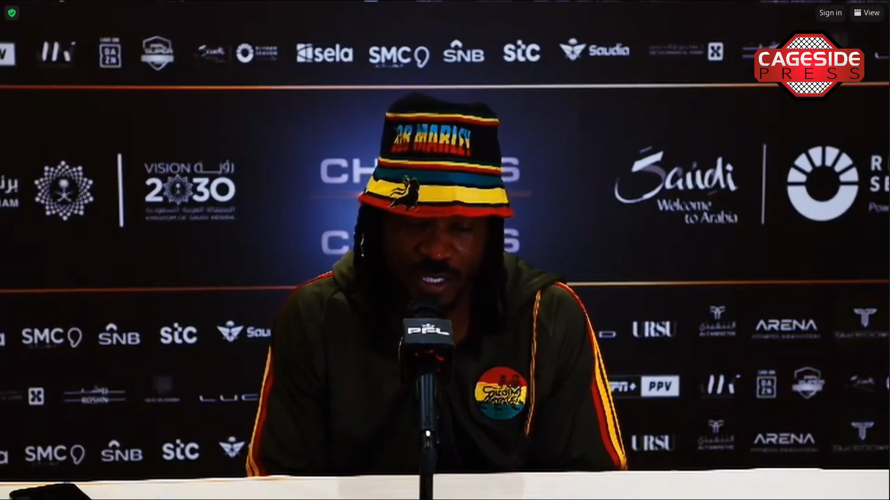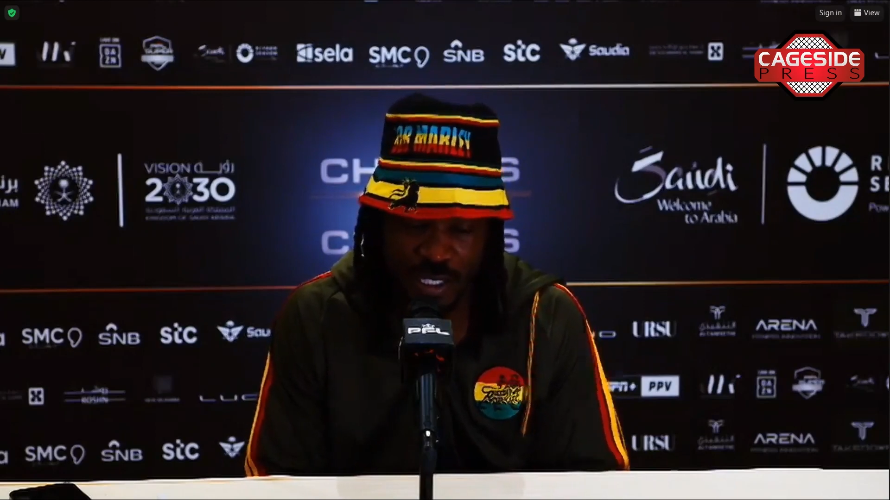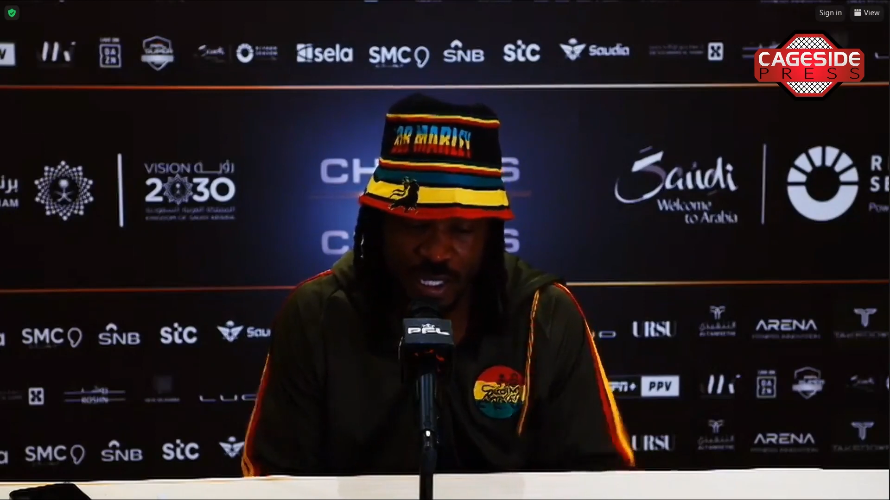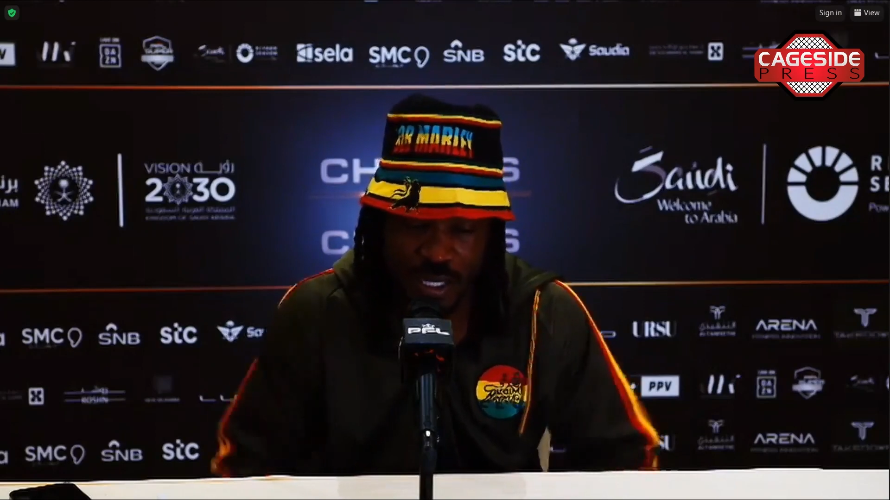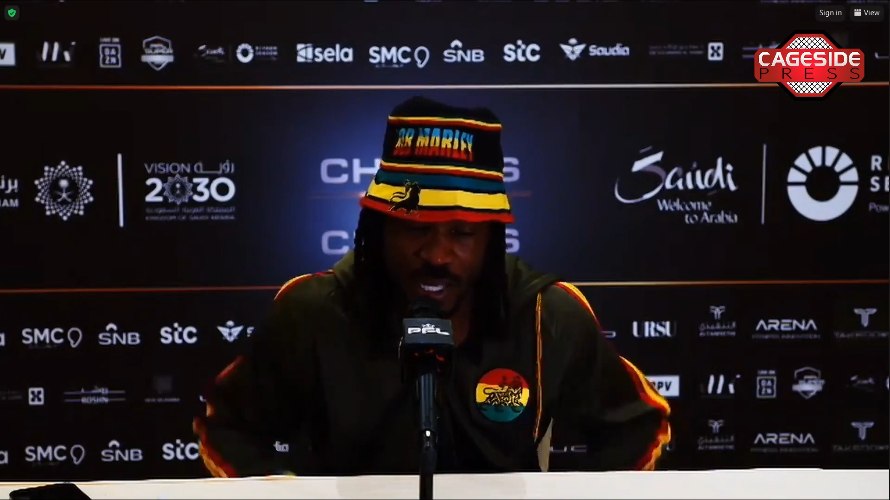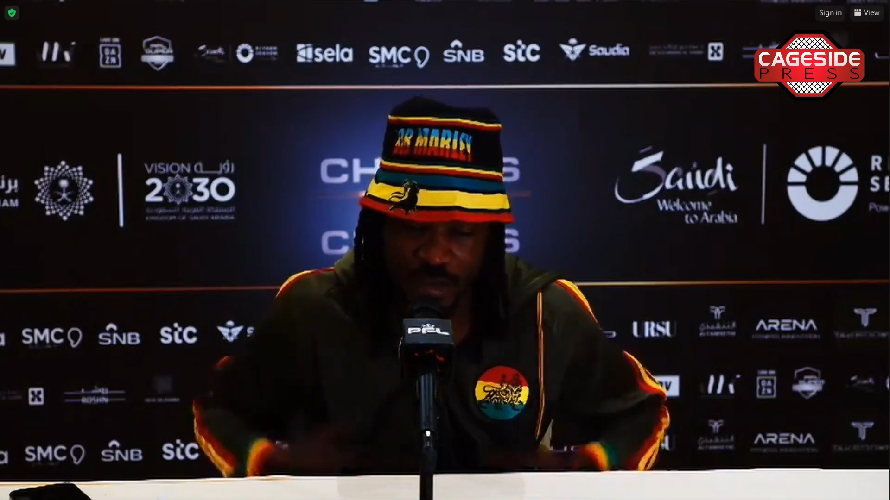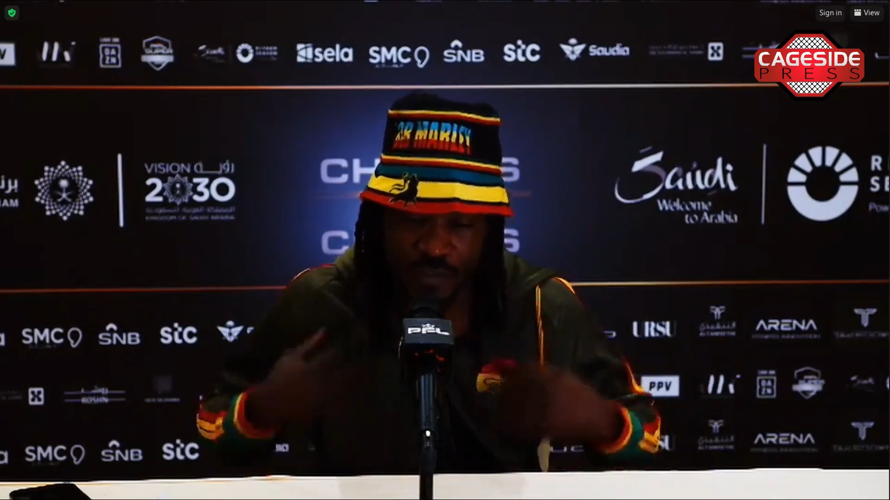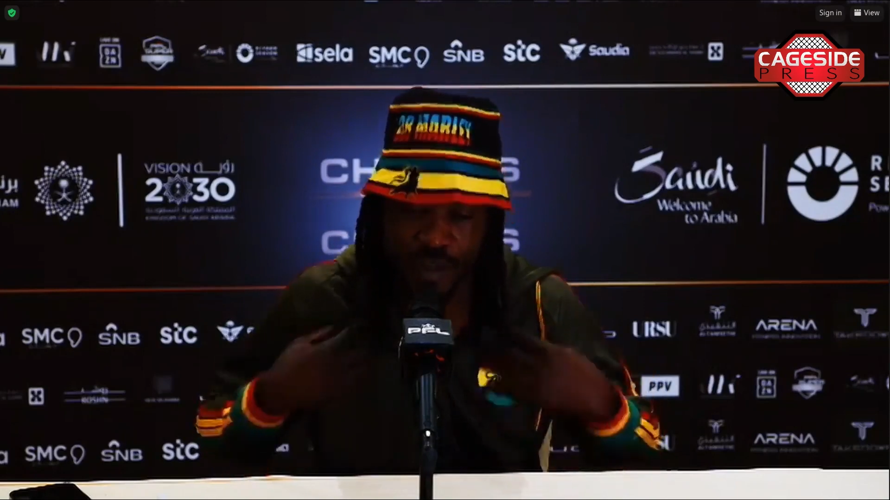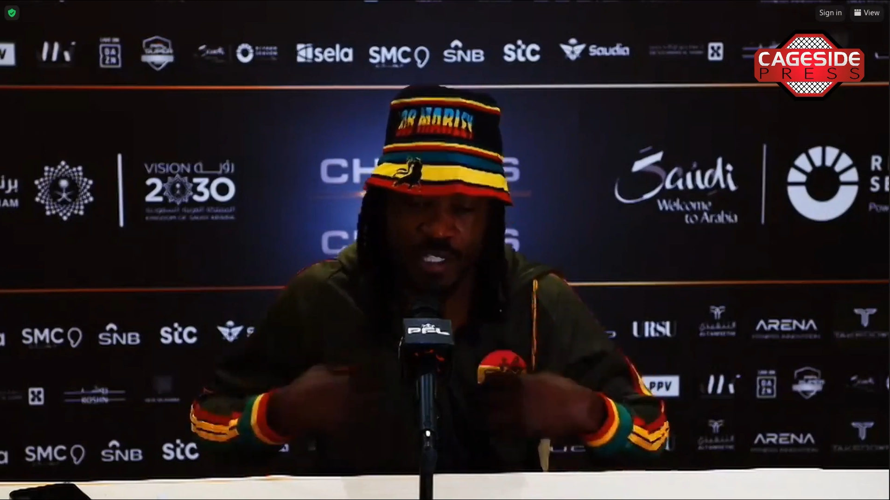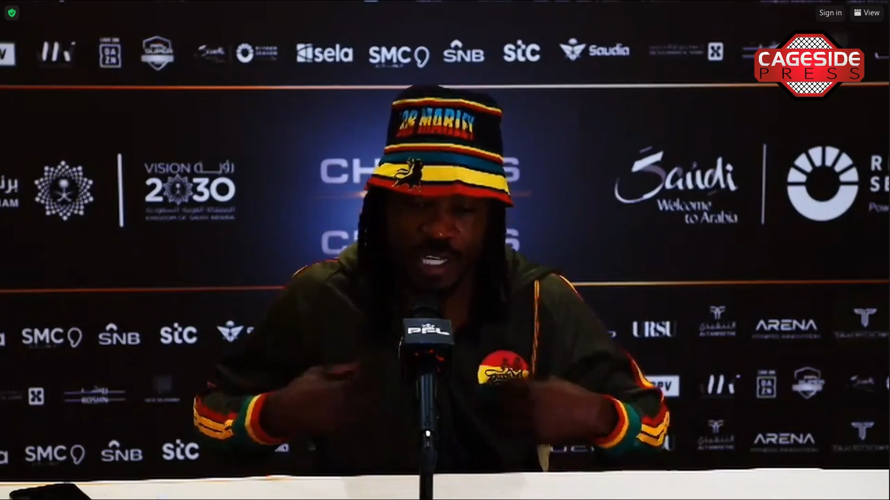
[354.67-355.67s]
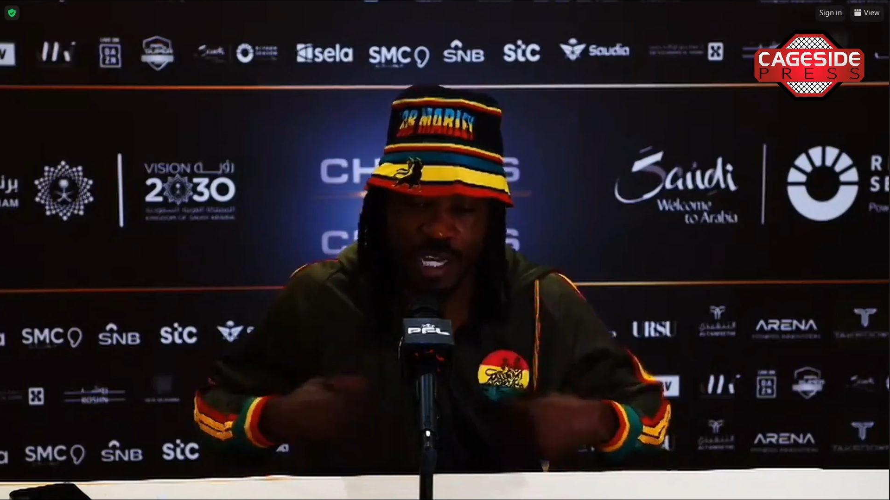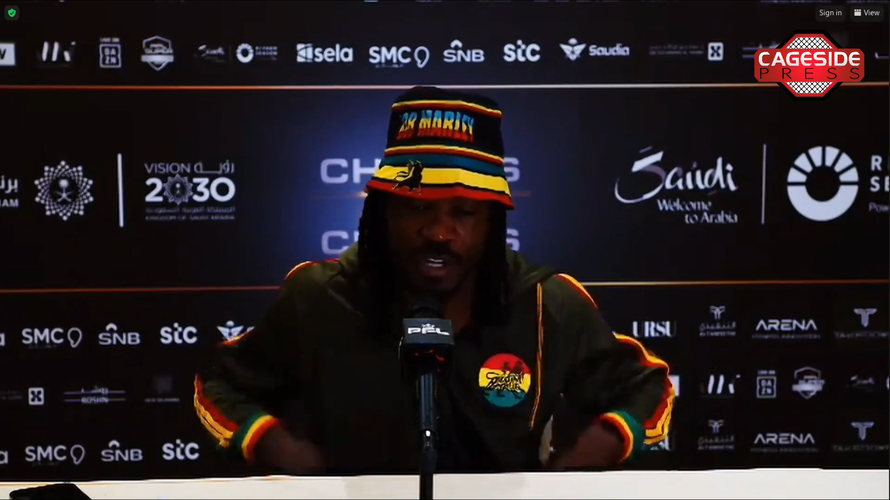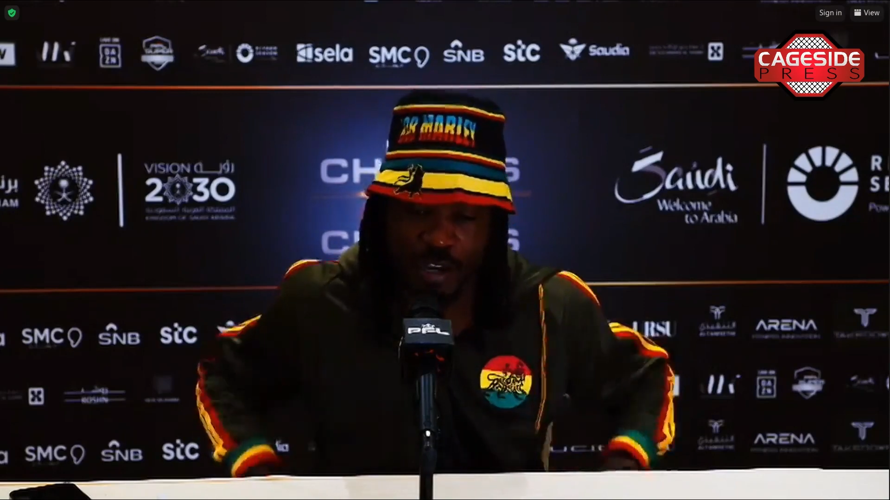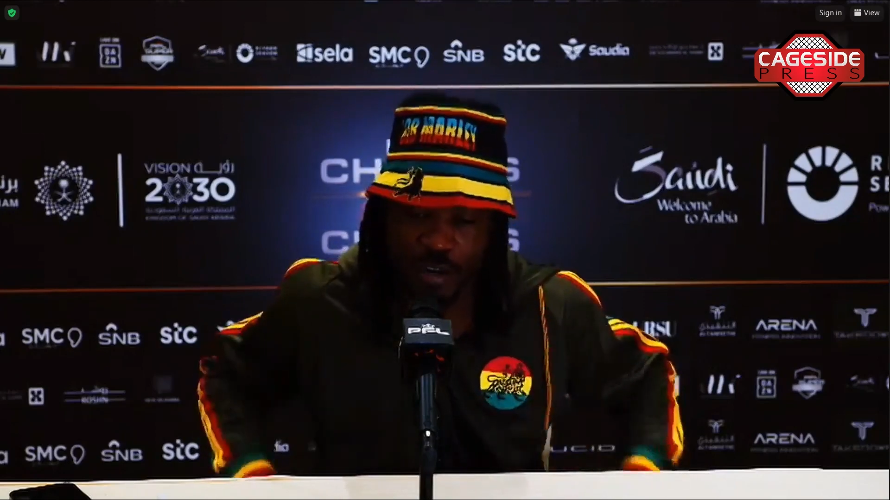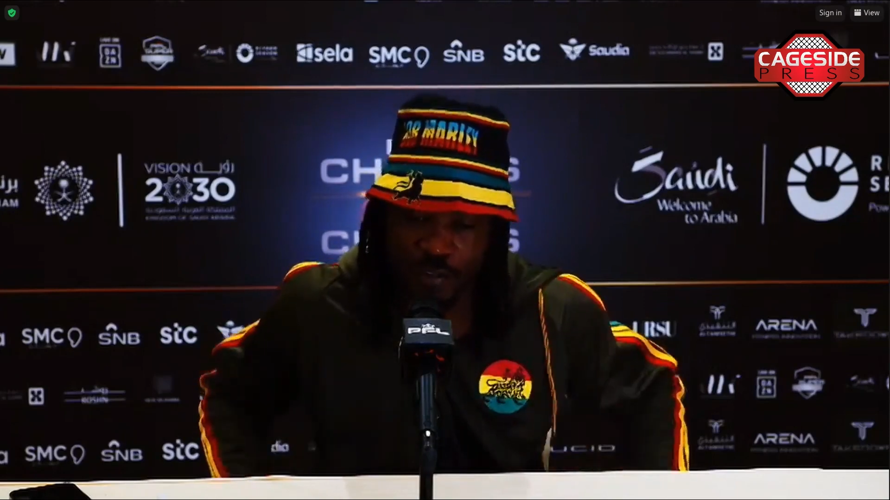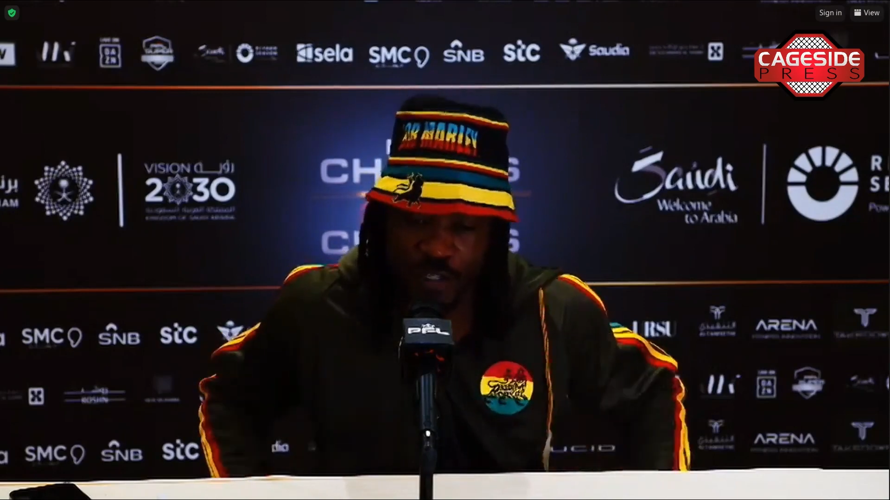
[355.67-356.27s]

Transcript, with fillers: taken that straitjacket off